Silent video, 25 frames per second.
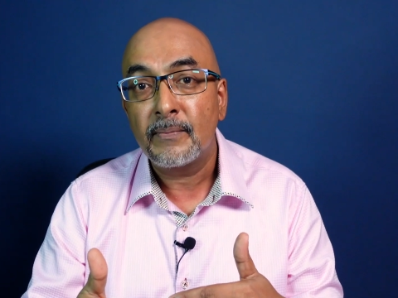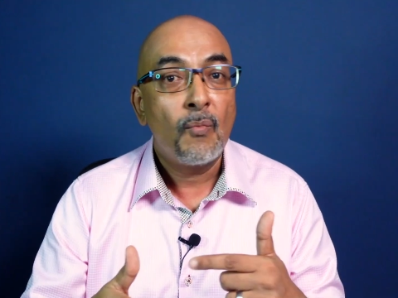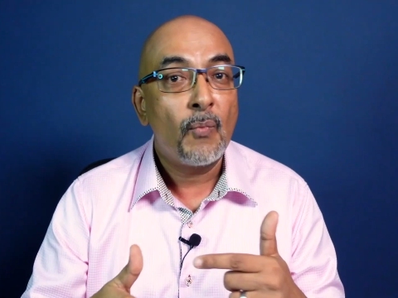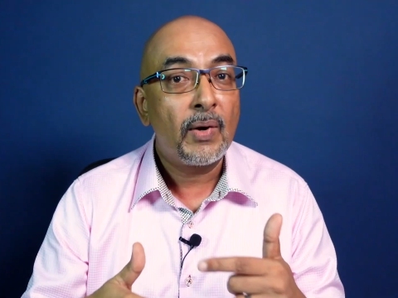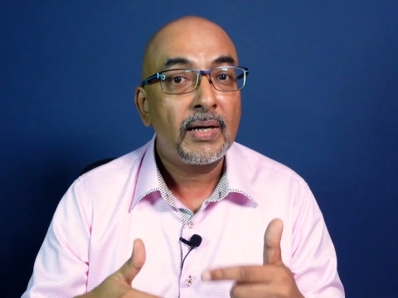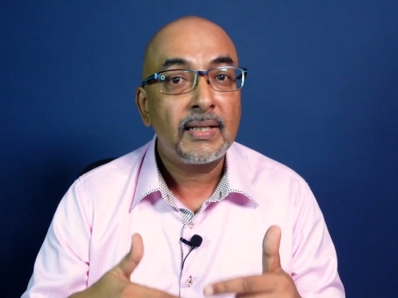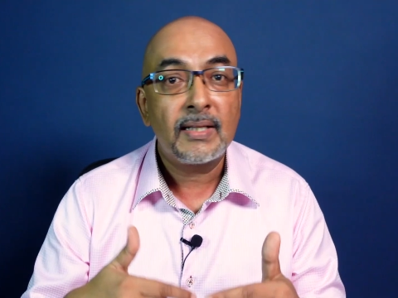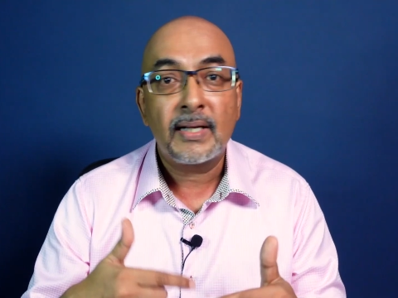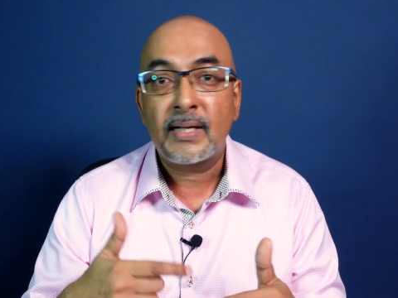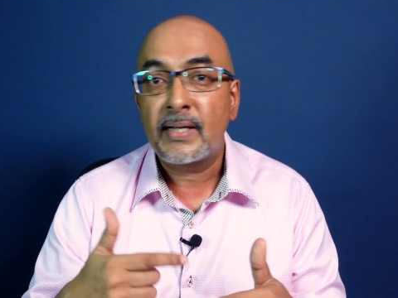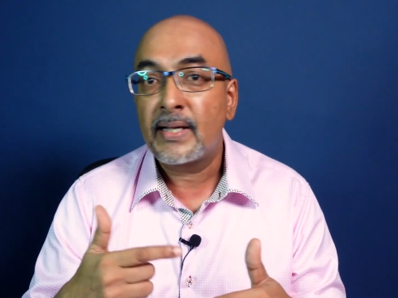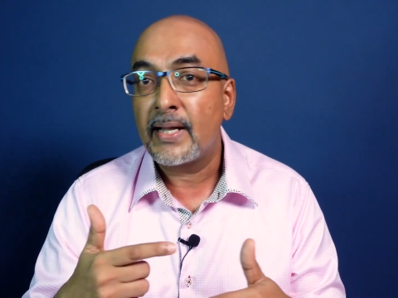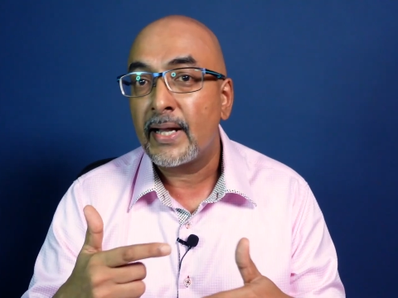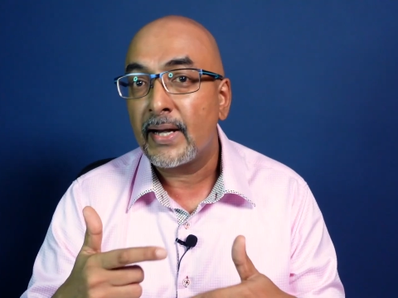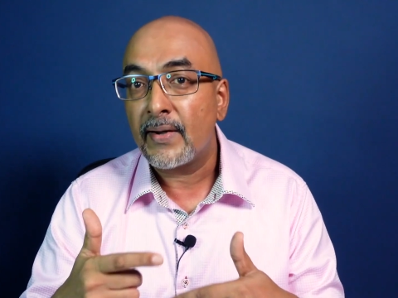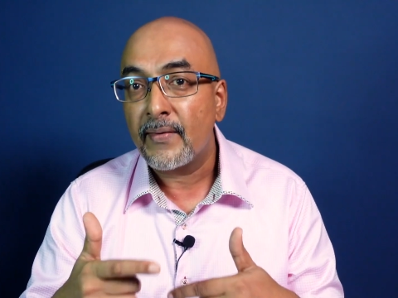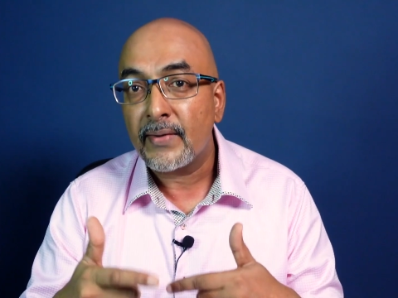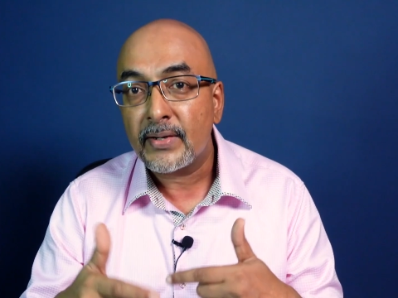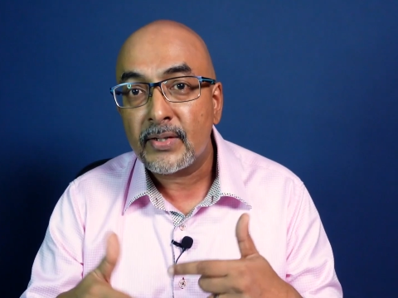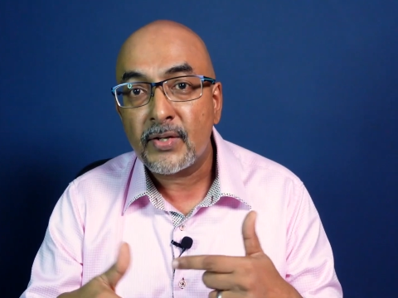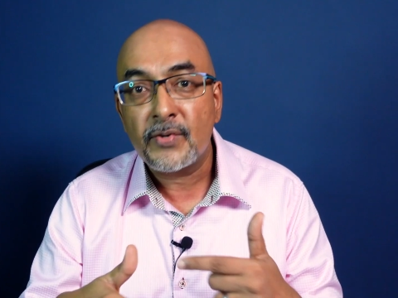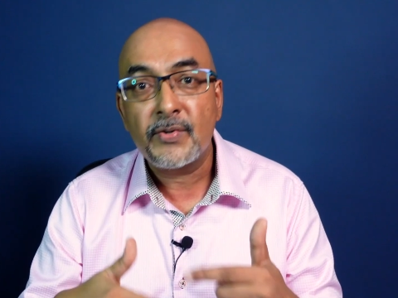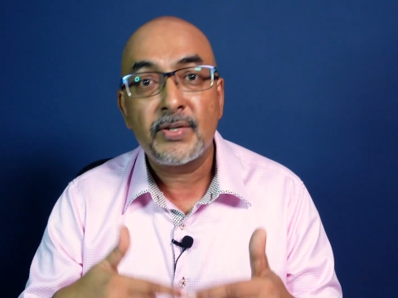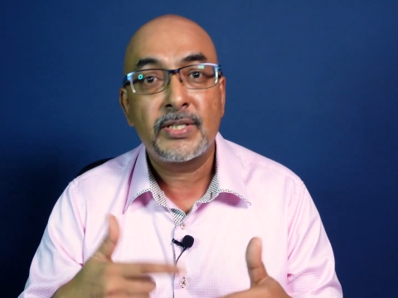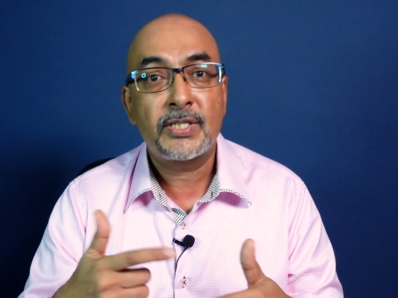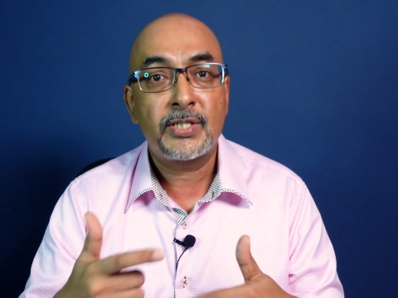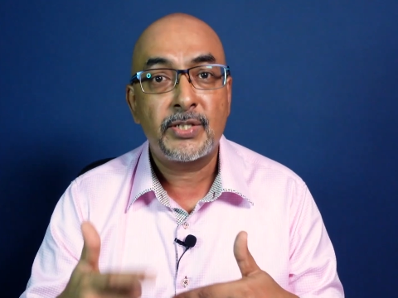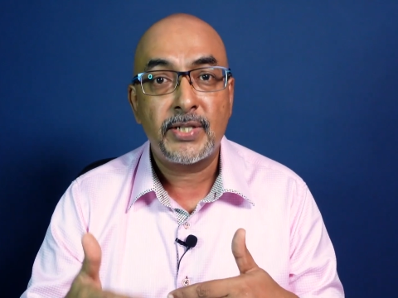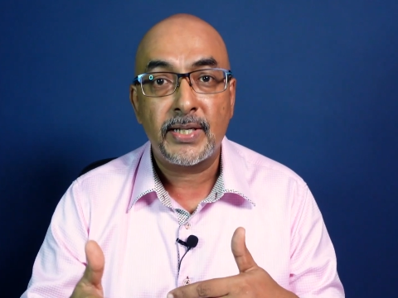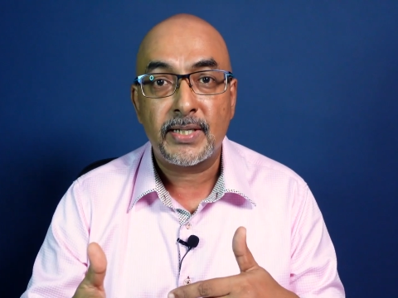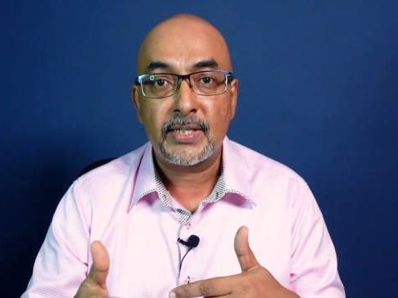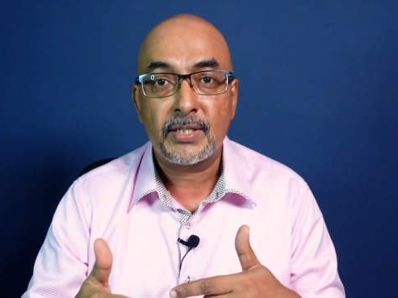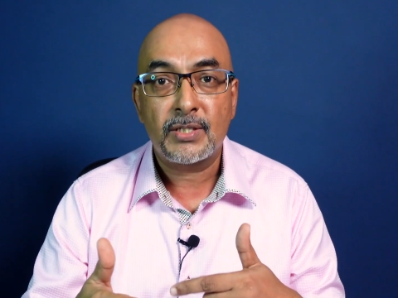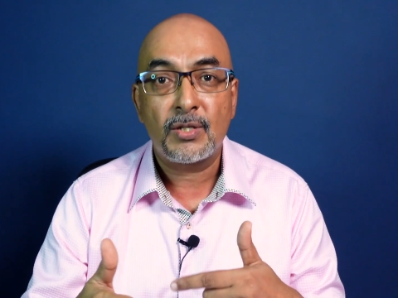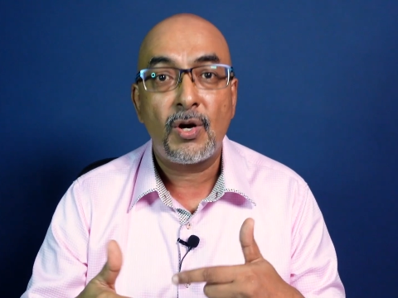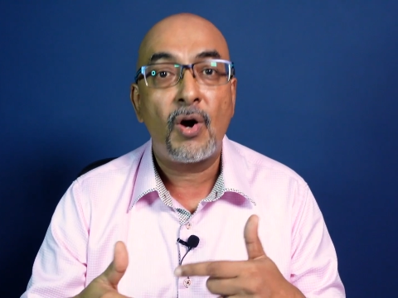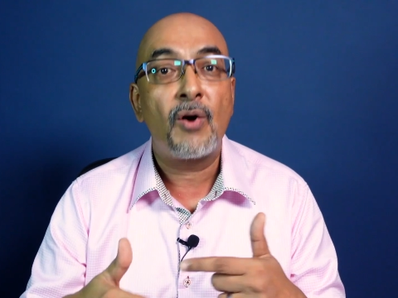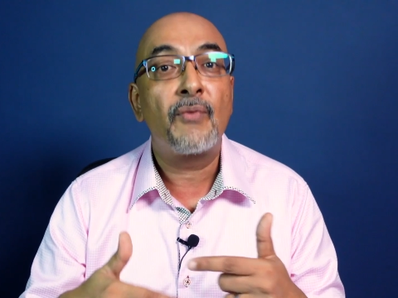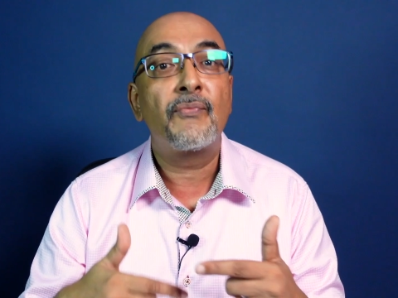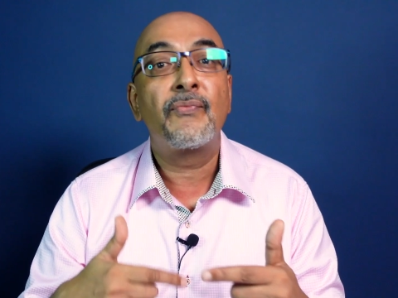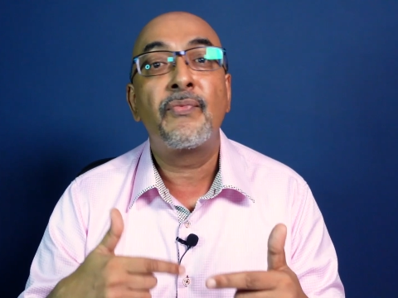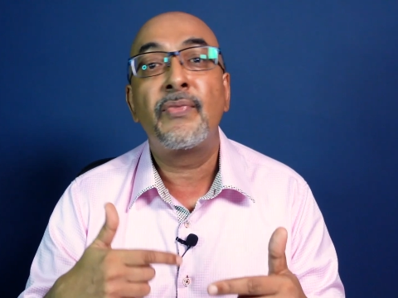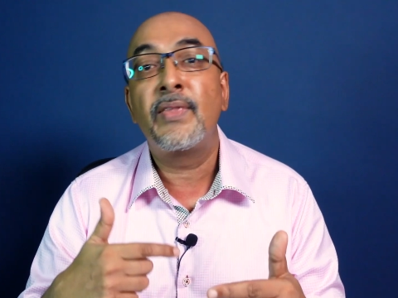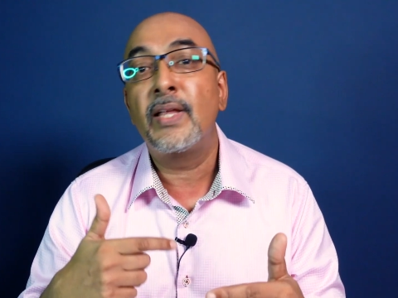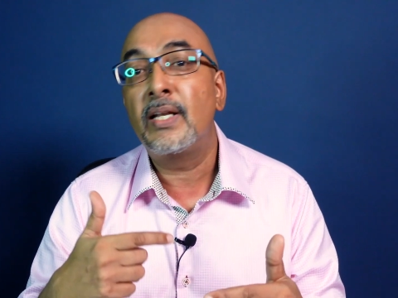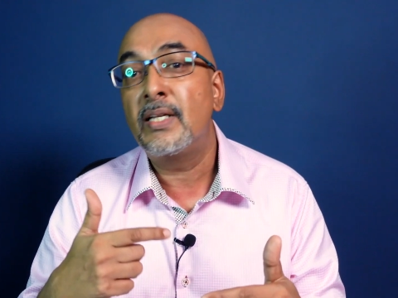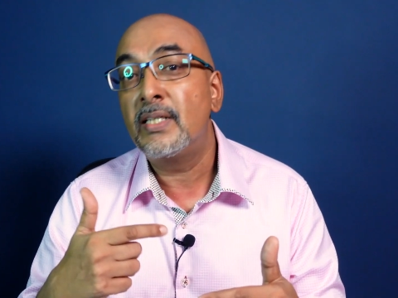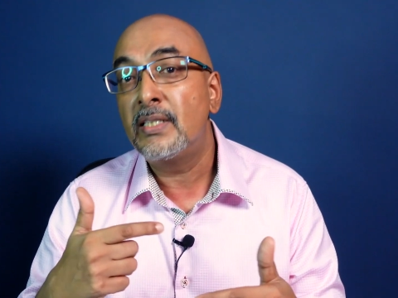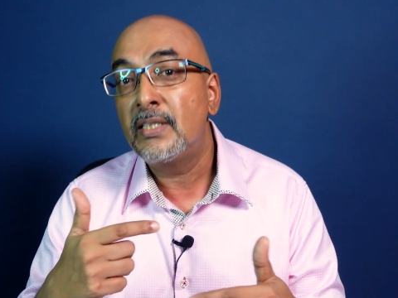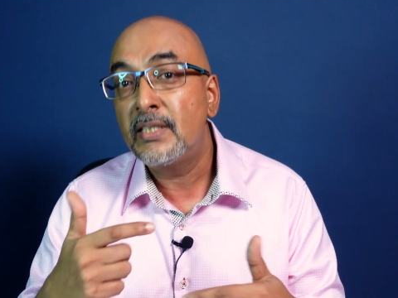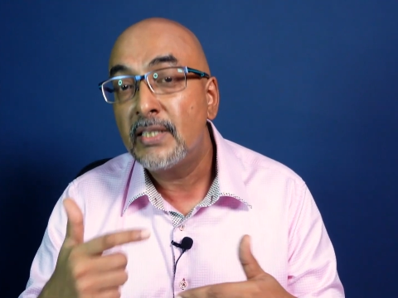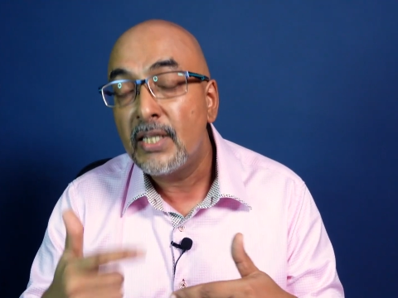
what are the characteristics of the